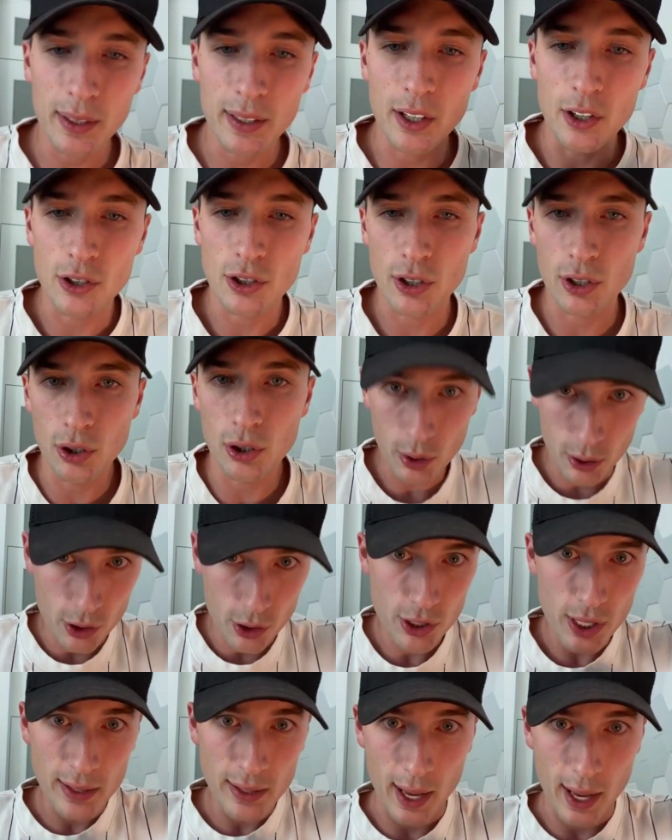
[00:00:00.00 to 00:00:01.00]
going to be billionaires.
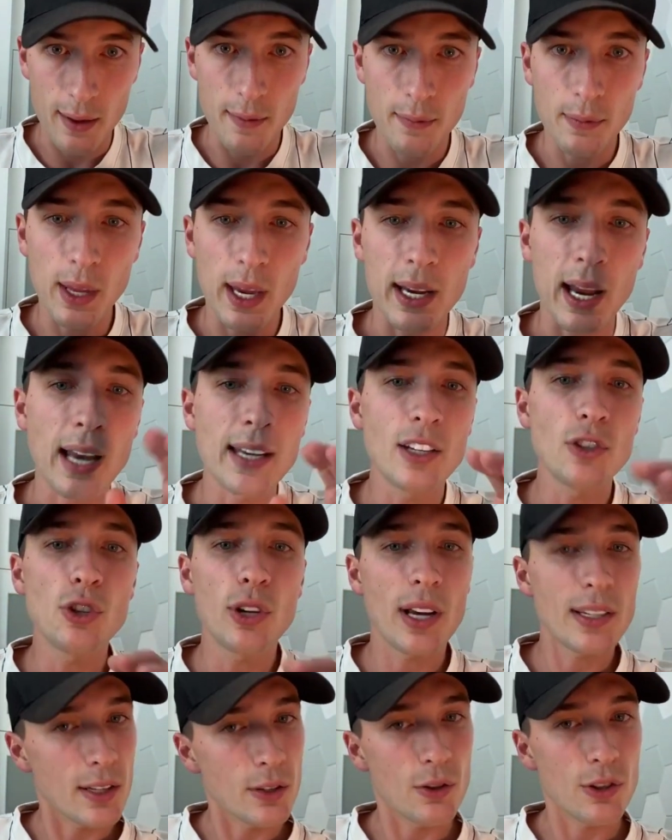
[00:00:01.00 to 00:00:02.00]
You understand that? Like, I
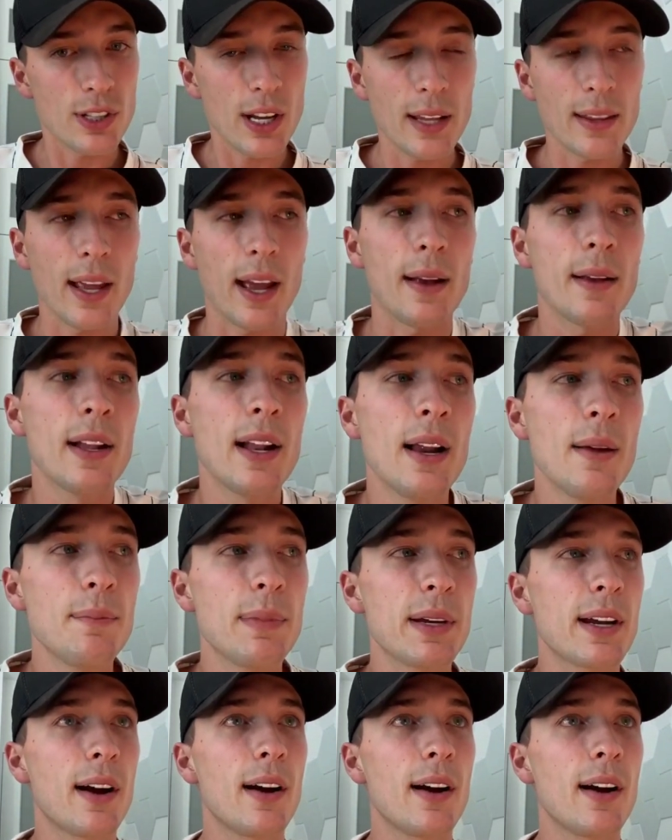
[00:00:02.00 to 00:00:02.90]
need you guys to understand that,